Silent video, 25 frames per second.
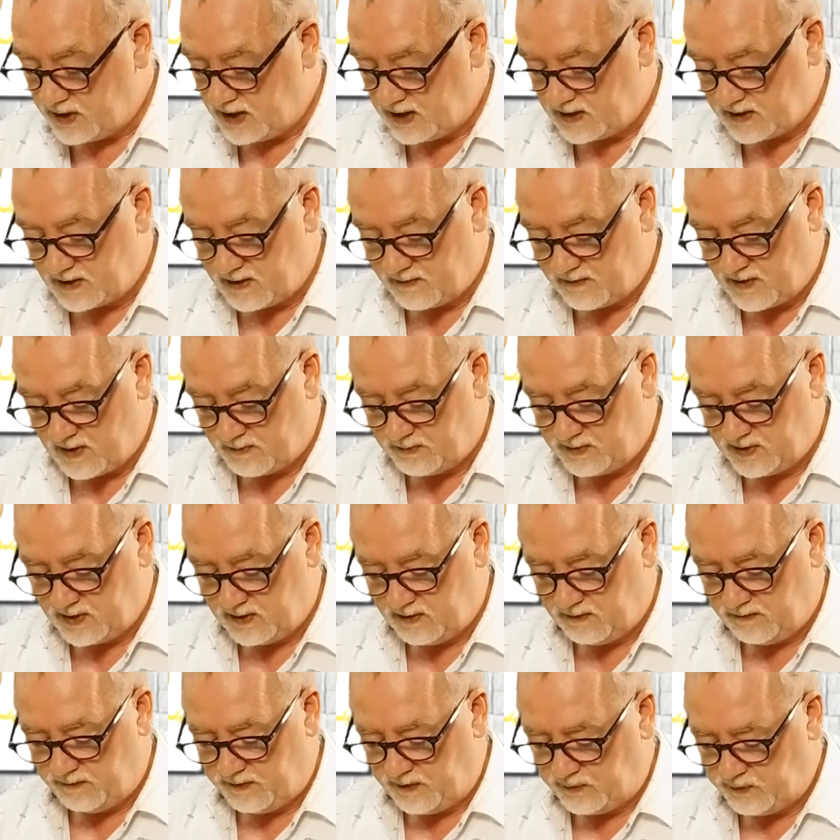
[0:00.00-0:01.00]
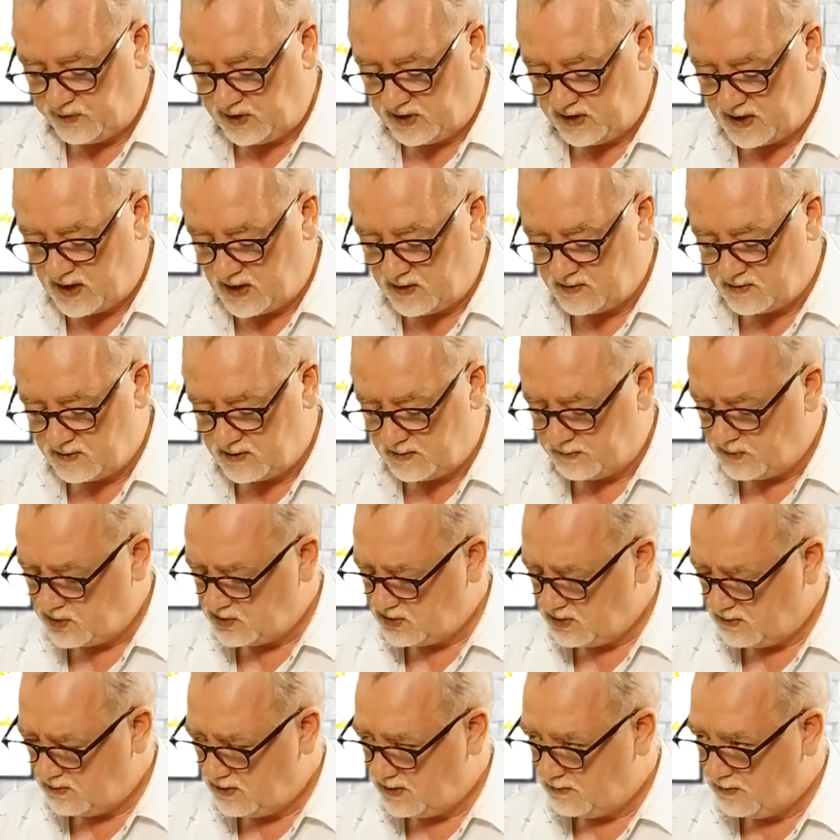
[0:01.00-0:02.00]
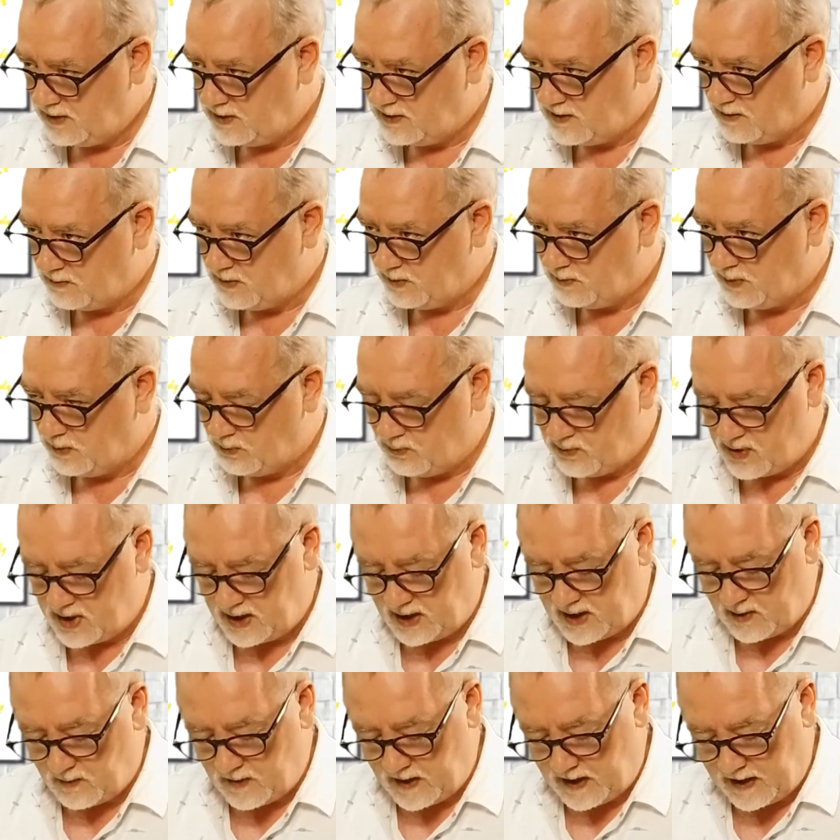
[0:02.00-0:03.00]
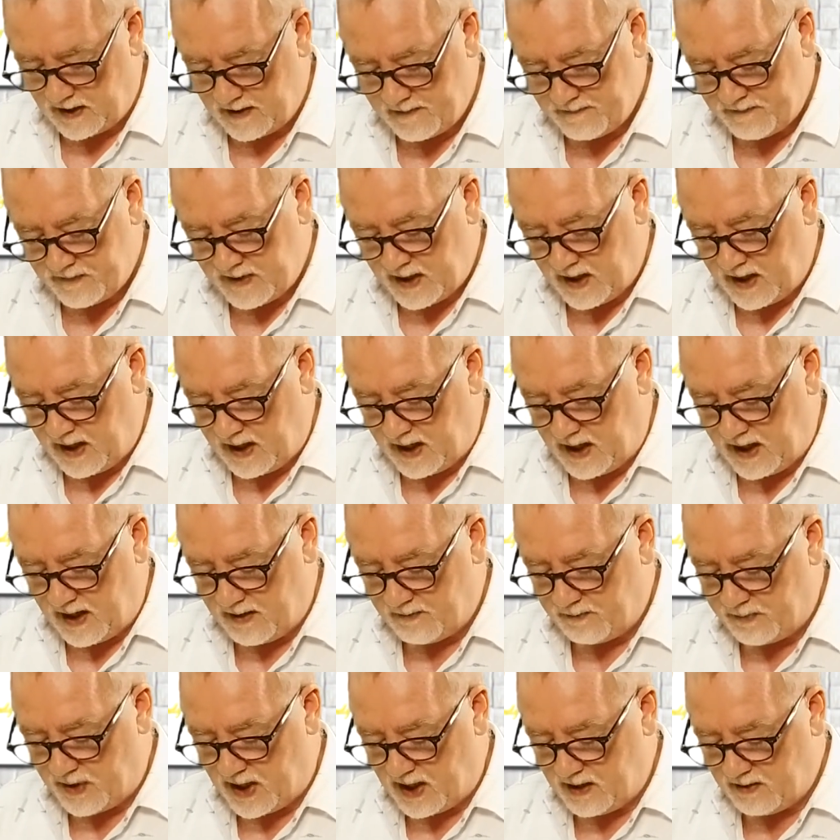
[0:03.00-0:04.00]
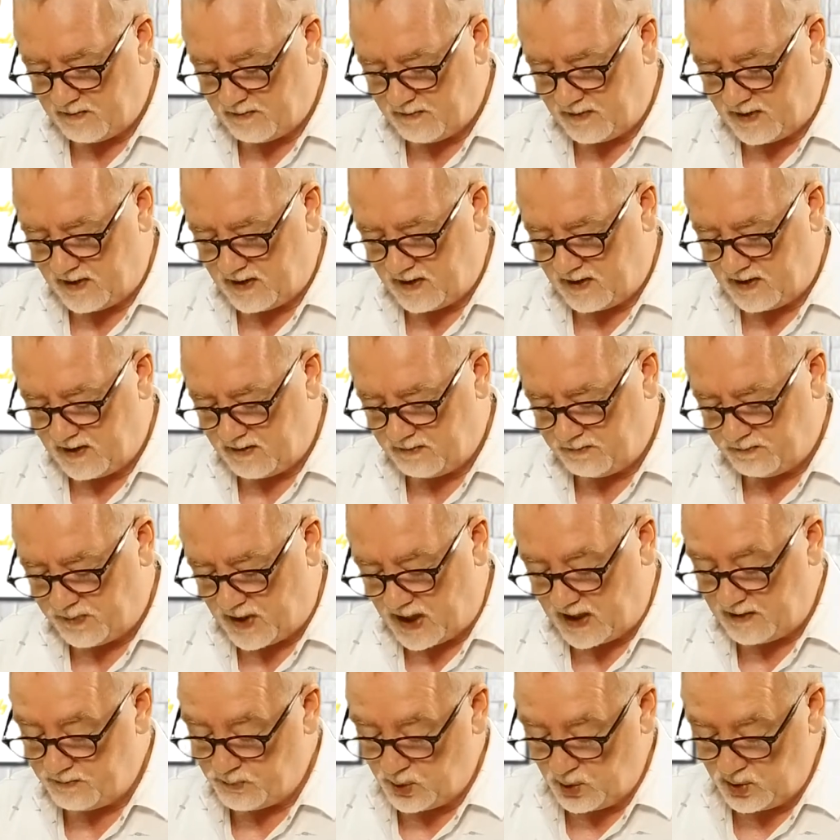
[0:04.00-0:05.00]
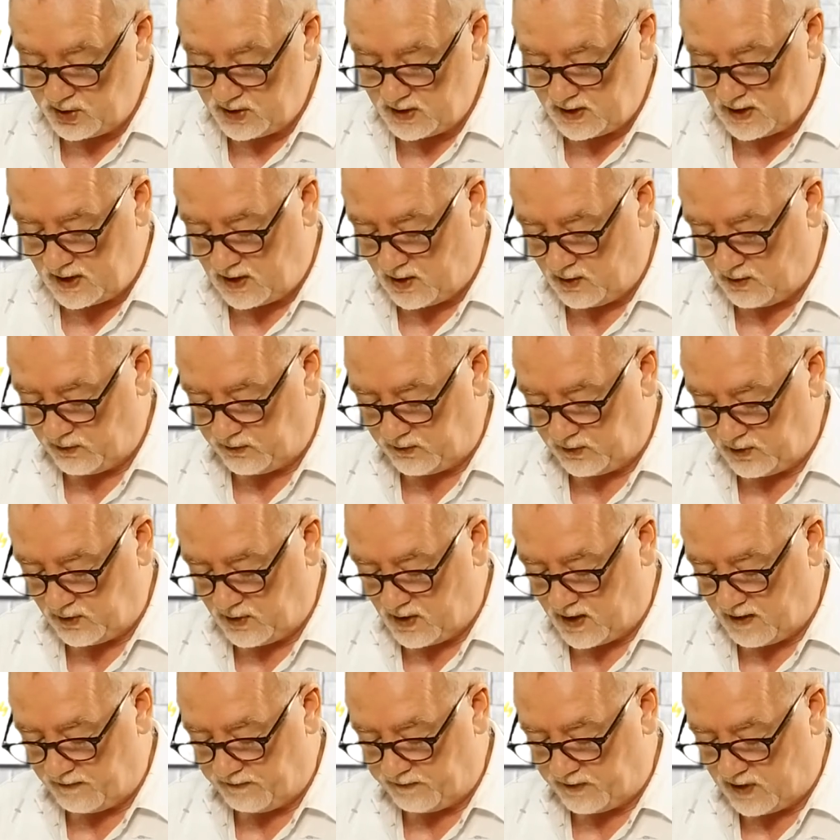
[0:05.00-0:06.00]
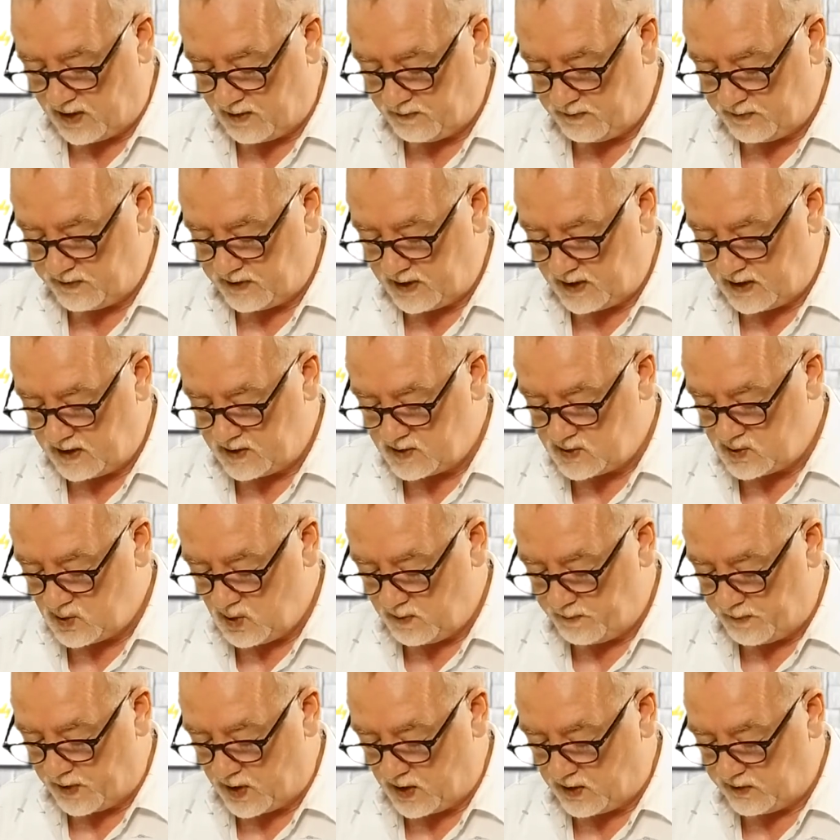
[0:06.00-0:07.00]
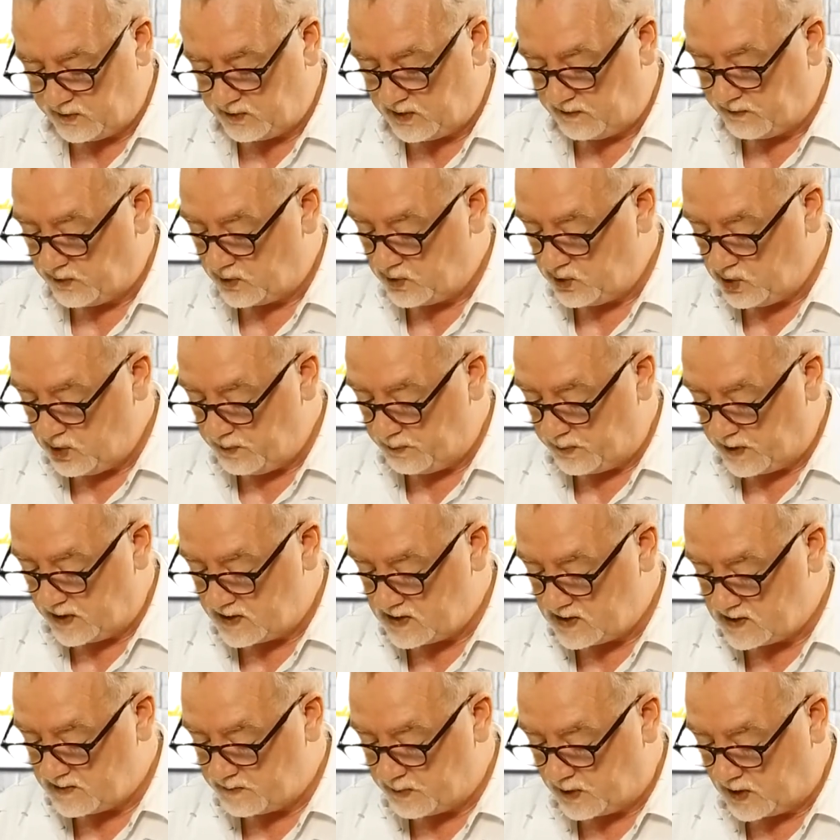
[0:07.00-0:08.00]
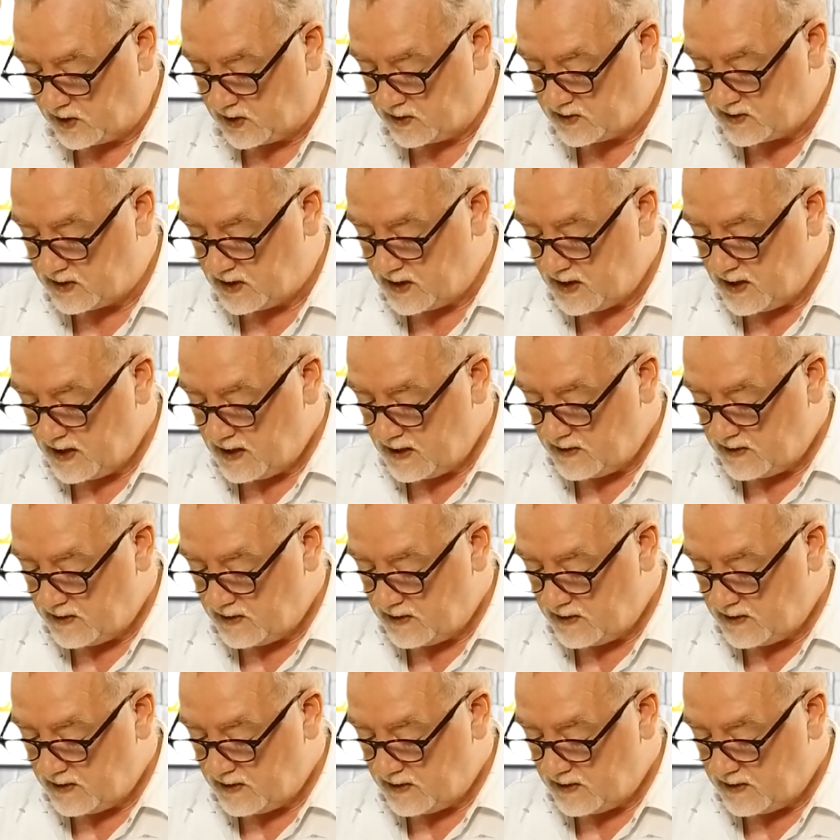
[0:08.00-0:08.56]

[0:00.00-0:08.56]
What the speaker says: rate of up to 50,000. I'm not sure what that means. Does that mean people running away? Pai Boon also affirmed there is no policy for new prisons because